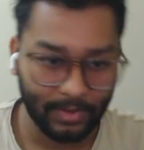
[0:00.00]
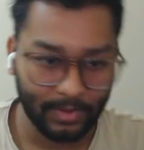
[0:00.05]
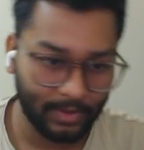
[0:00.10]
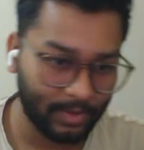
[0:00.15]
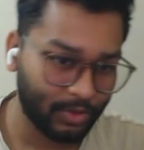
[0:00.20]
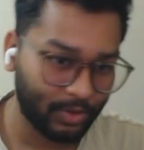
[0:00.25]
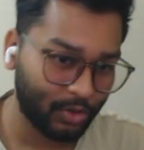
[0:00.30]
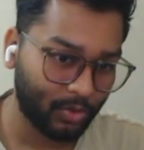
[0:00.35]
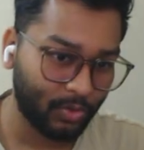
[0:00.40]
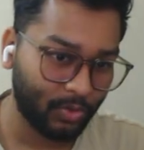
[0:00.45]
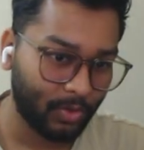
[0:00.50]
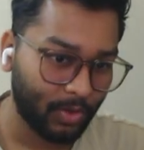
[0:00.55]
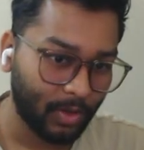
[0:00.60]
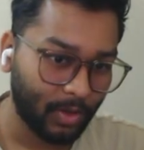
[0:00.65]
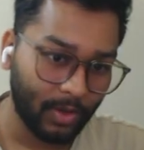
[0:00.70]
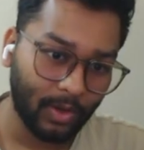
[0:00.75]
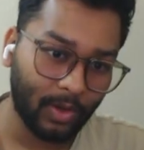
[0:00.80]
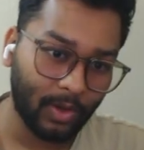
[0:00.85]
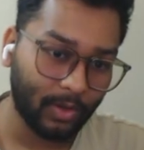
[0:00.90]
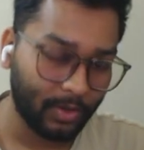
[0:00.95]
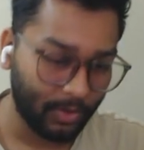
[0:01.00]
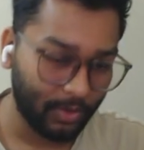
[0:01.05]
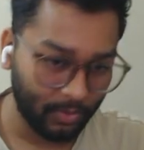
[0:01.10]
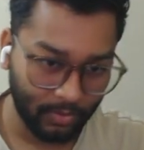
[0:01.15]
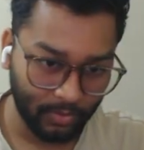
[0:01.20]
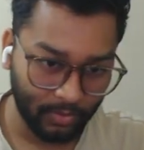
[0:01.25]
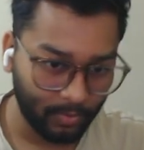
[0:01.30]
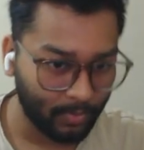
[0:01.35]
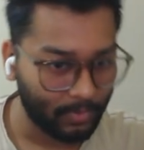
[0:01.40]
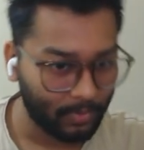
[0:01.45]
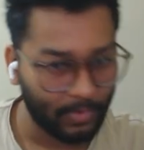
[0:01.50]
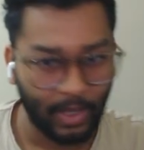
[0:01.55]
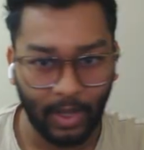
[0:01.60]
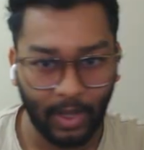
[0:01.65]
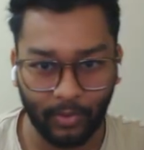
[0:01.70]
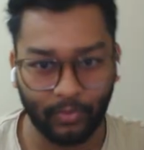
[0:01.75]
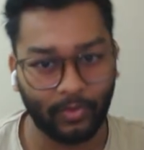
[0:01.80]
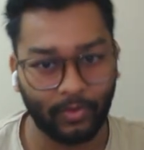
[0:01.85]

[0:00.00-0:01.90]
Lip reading: this issue on YouTube,